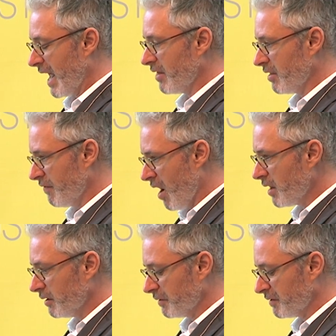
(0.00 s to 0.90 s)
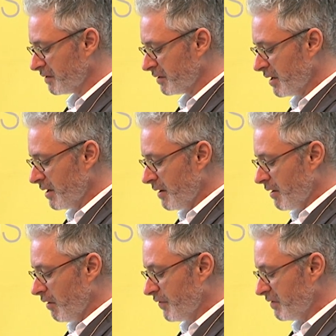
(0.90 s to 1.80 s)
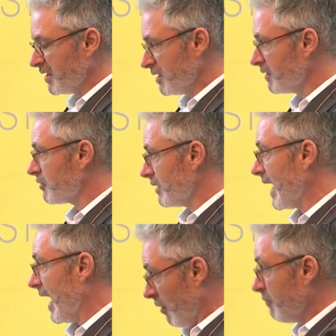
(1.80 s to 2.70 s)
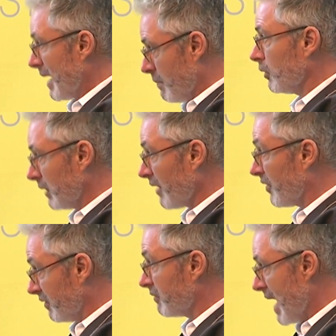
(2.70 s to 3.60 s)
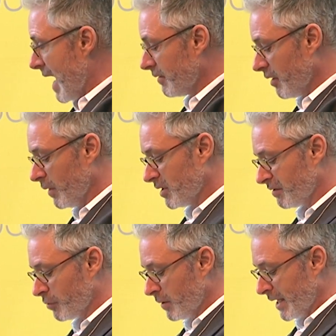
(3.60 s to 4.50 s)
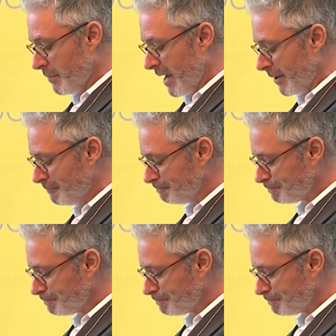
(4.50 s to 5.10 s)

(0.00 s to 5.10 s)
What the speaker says: and the violence of this industry and of people like this man that we're just talking about.